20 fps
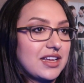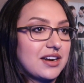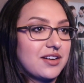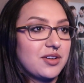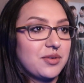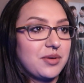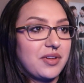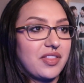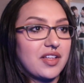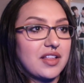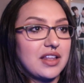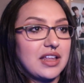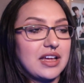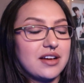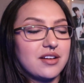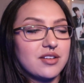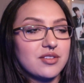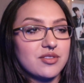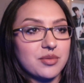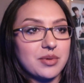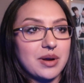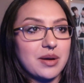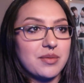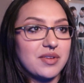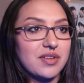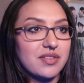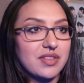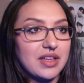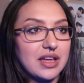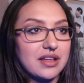I don't know why the clouds
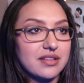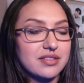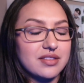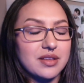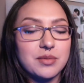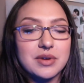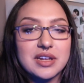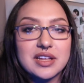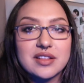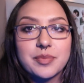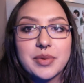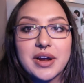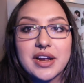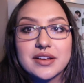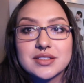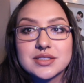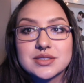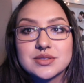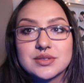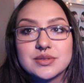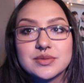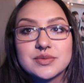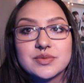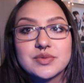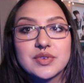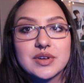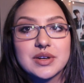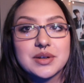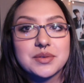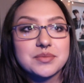remind me of the SM dance practice room
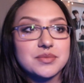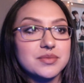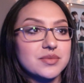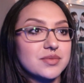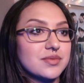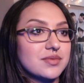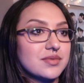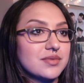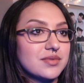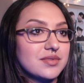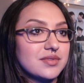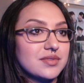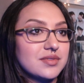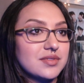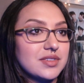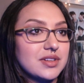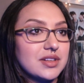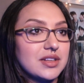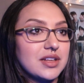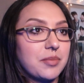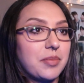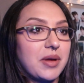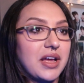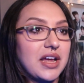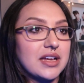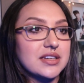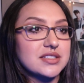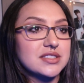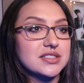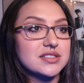from a
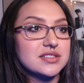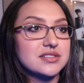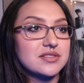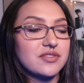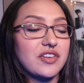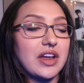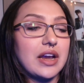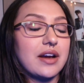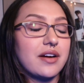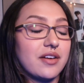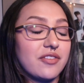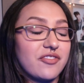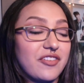past, var